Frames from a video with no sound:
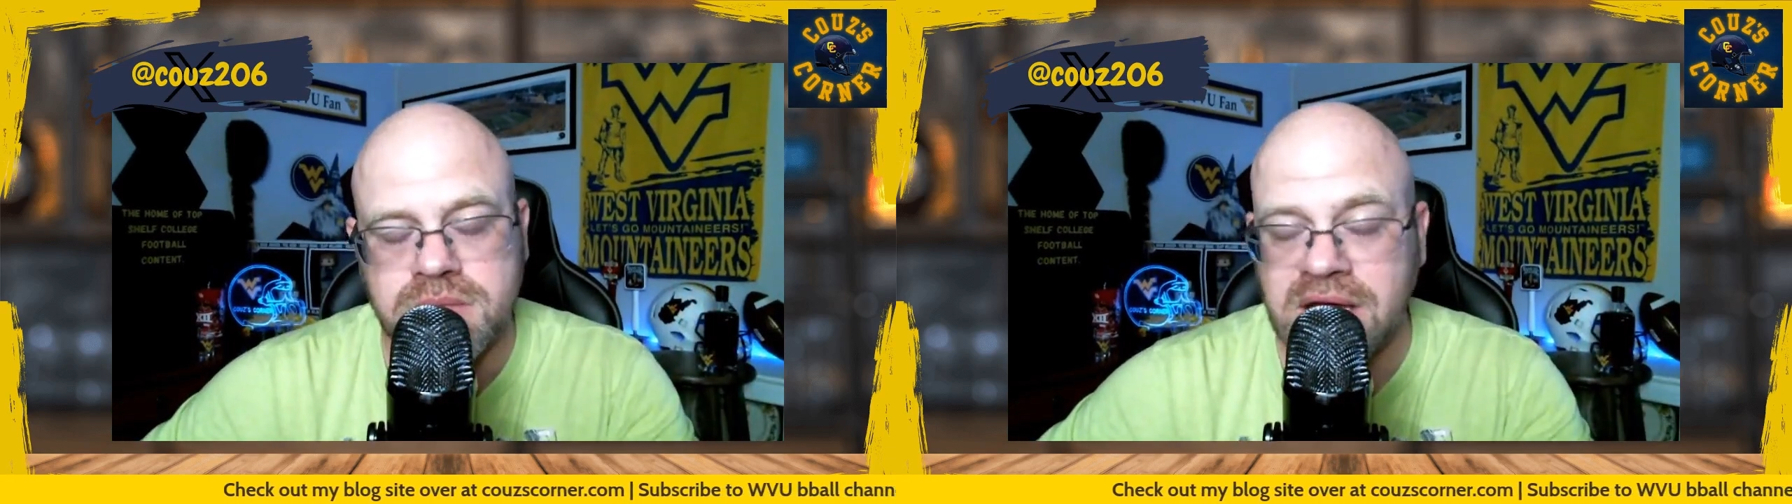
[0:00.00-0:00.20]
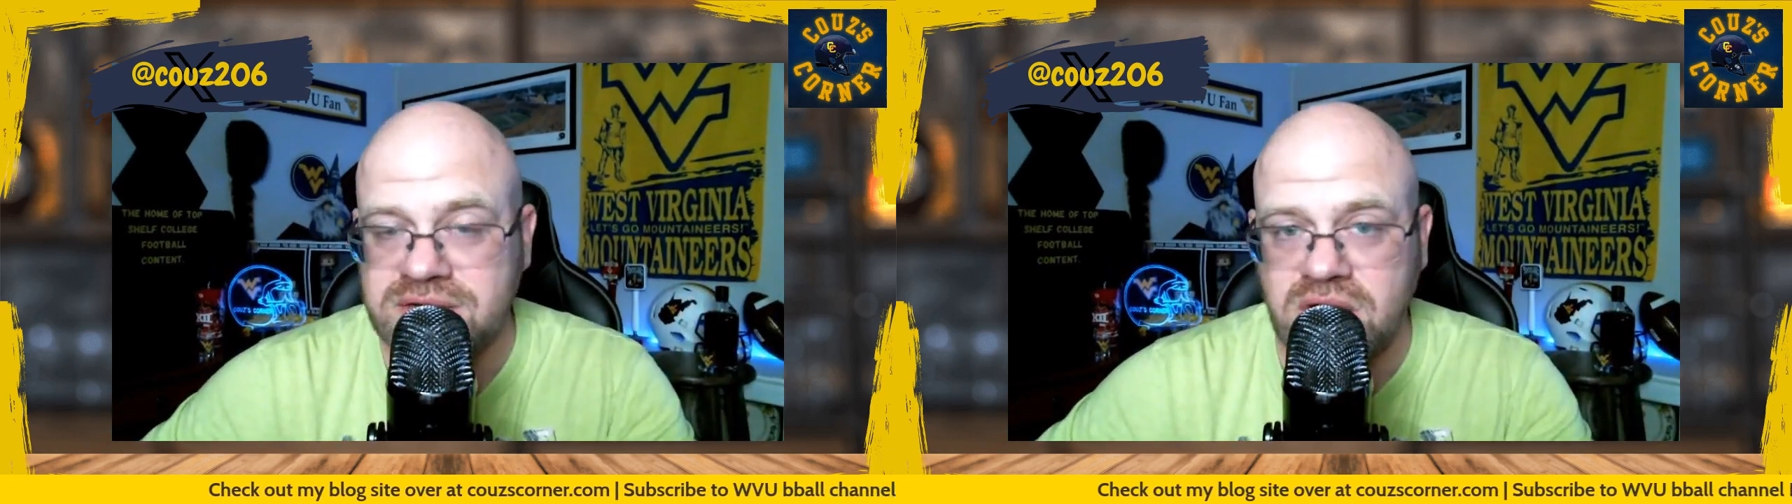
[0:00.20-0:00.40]

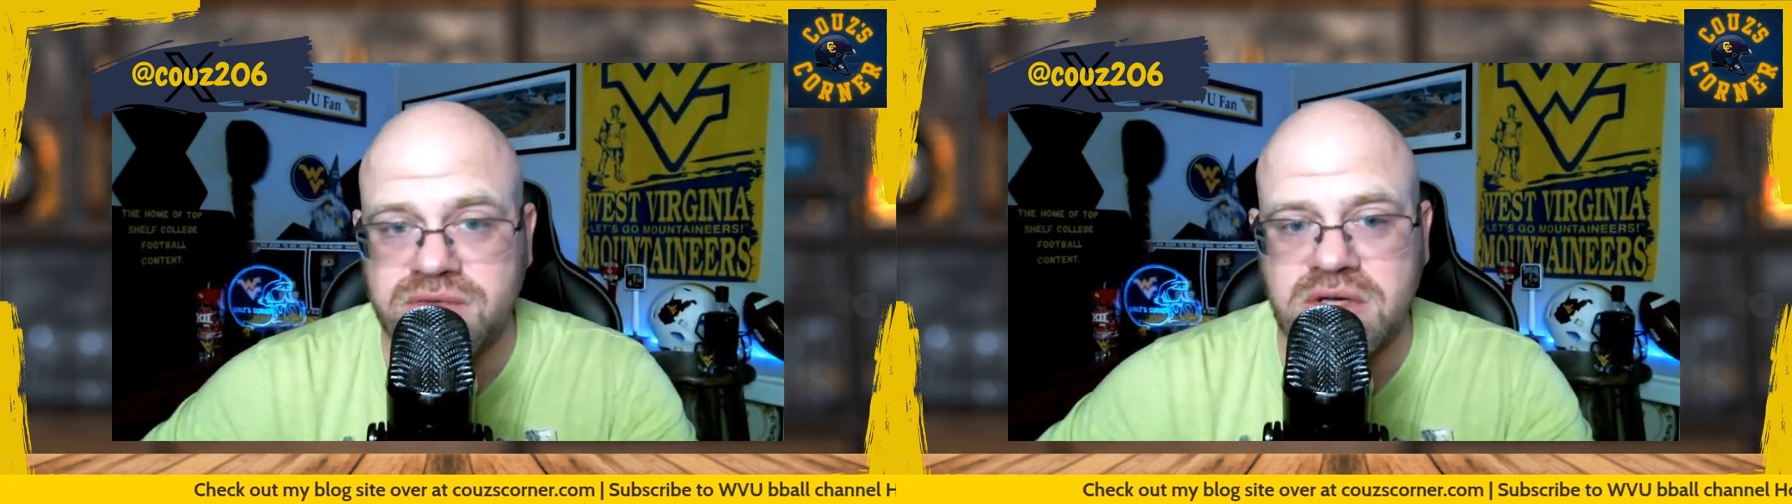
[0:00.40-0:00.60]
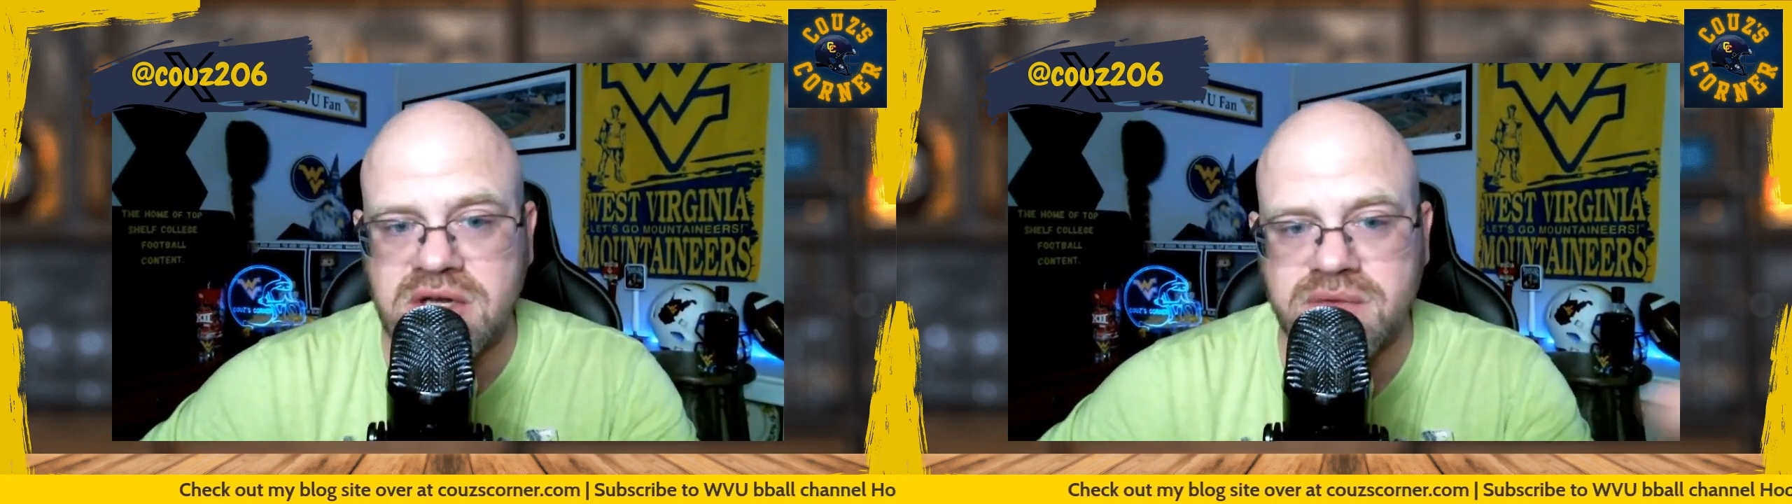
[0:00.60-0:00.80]
hats off
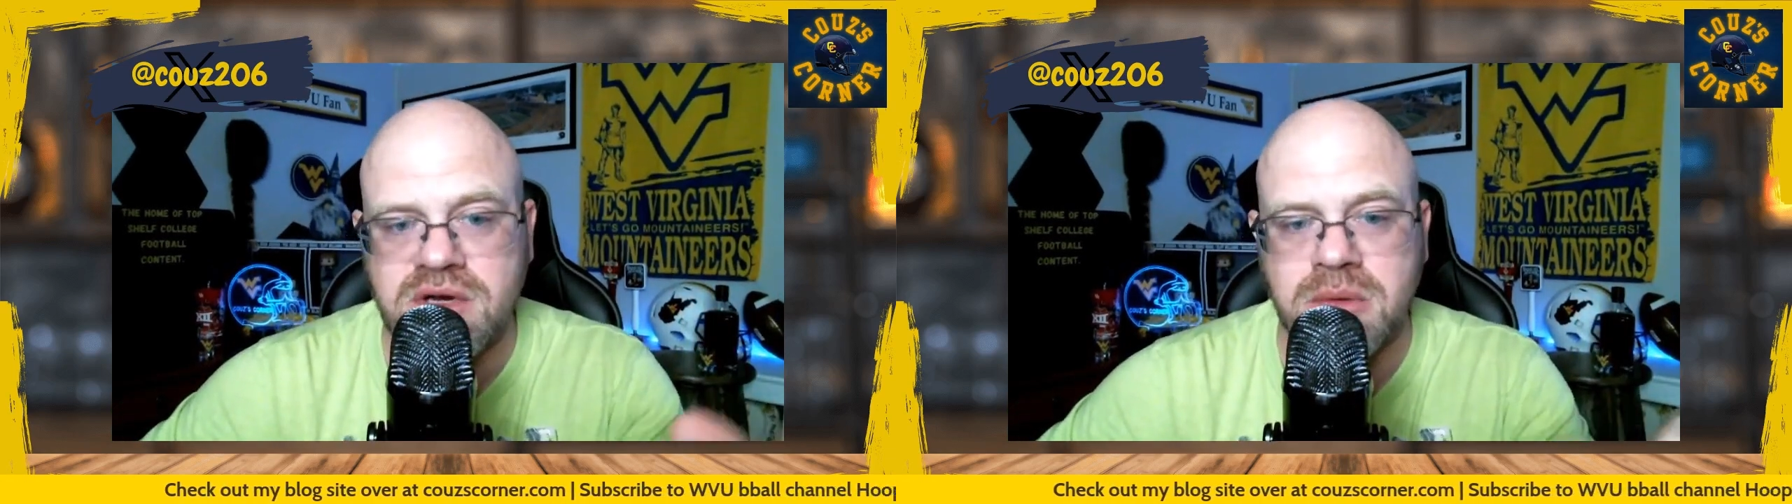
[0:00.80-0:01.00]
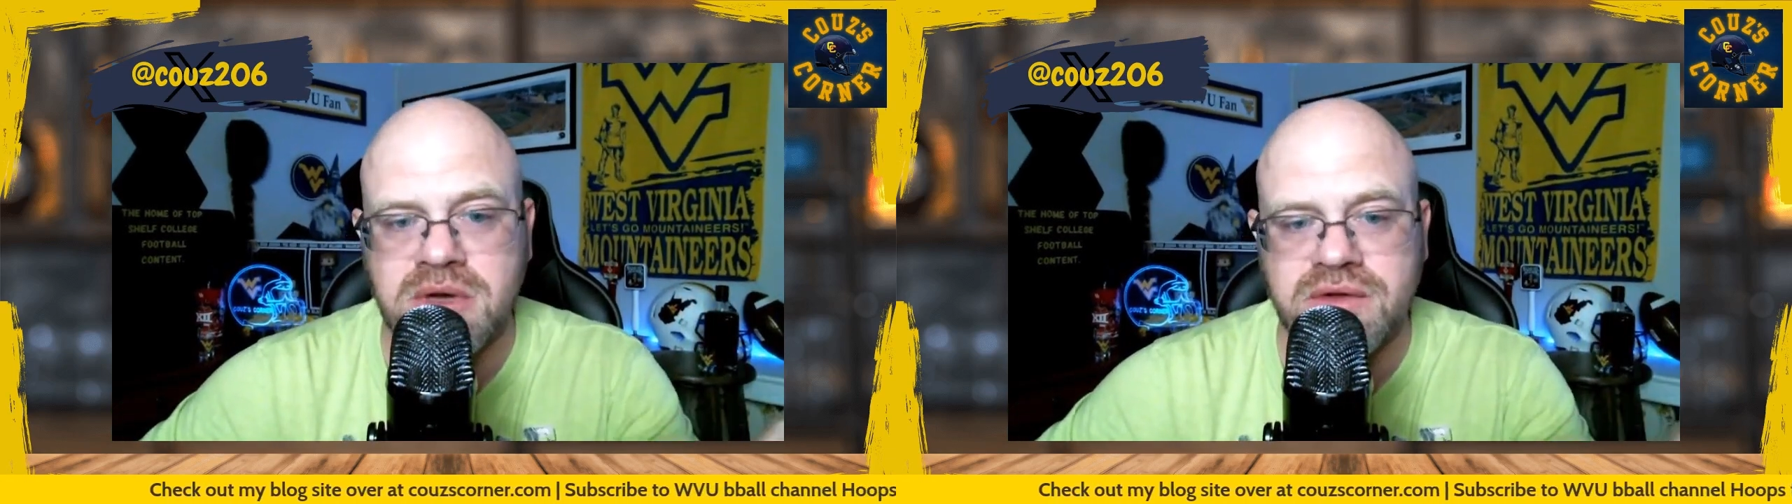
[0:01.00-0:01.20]
to Clint for
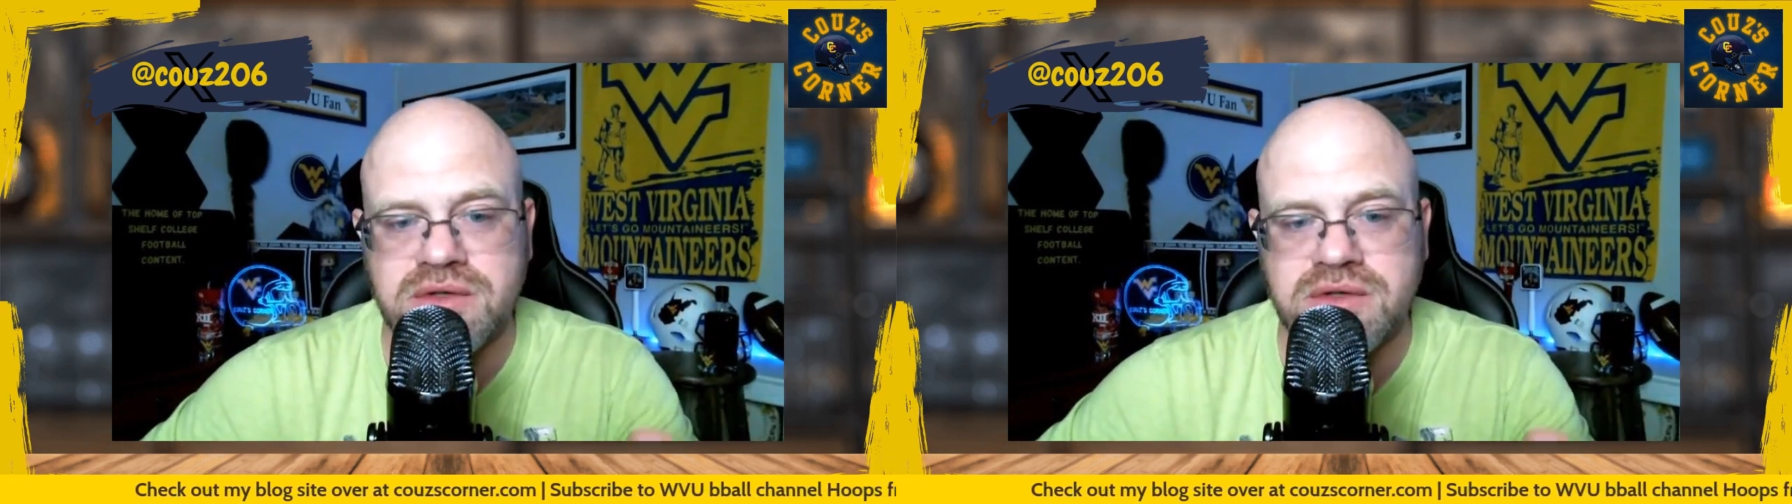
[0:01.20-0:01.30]
coming on the